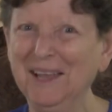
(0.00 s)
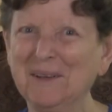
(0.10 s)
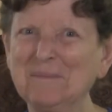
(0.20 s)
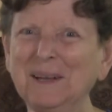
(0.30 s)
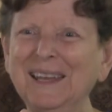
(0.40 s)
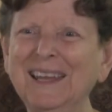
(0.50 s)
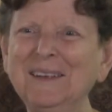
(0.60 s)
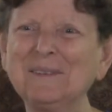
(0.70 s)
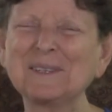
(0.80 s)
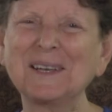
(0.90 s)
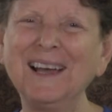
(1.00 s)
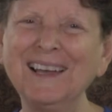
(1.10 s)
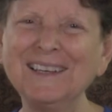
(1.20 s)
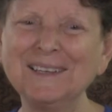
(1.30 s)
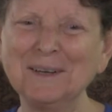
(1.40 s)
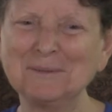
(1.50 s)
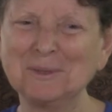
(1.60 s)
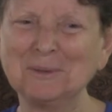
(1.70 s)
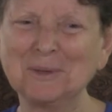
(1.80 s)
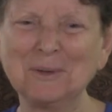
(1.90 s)
But he was kind enough
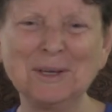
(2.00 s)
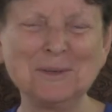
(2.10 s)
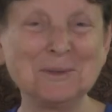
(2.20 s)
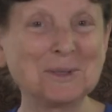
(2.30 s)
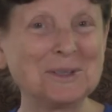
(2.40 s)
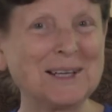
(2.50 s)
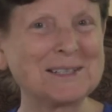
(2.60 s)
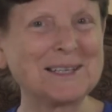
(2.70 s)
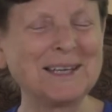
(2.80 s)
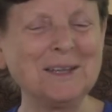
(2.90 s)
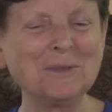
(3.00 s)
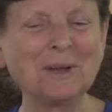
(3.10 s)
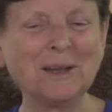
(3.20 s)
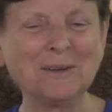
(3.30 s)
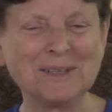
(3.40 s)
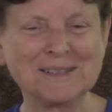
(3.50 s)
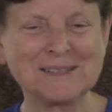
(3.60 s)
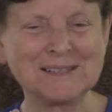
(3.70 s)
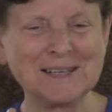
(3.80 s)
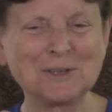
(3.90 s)
to agree to do a class that either aired at
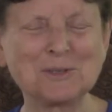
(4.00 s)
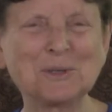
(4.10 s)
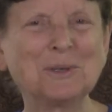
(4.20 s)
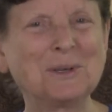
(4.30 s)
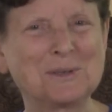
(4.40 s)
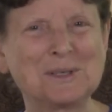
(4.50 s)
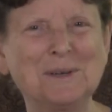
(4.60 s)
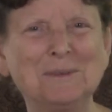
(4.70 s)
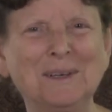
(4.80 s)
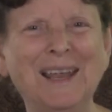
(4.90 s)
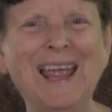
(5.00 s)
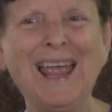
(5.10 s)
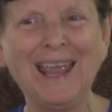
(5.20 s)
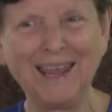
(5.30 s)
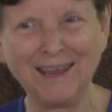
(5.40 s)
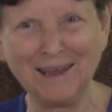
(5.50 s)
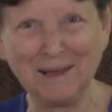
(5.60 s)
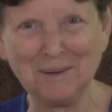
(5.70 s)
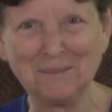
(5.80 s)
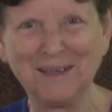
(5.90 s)
6:30 or 7
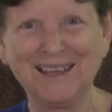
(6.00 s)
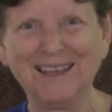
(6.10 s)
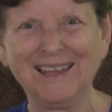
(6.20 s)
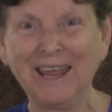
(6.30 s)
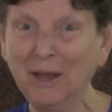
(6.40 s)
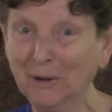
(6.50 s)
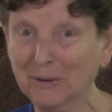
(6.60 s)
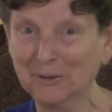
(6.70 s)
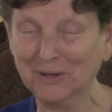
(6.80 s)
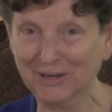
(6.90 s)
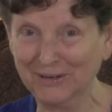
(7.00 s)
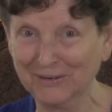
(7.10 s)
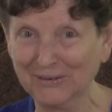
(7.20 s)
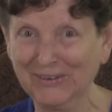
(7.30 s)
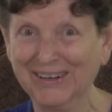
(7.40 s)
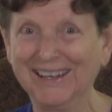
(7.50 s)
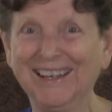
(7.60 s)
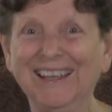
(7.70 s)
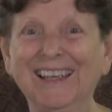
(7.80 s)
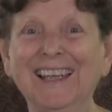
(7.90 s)
a.m., aired here.
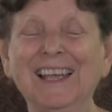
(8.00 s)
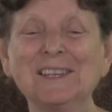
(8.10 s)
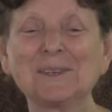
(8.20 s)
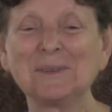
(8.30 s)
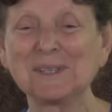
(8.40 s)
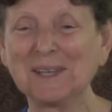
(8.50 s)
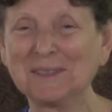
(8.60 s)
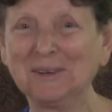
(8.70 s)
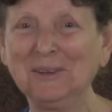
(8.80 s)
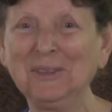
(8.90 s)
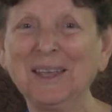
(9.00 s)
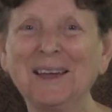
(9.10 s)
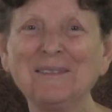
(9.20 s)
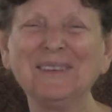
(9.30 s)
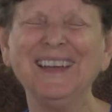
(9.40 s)
And so we set the whole thing up.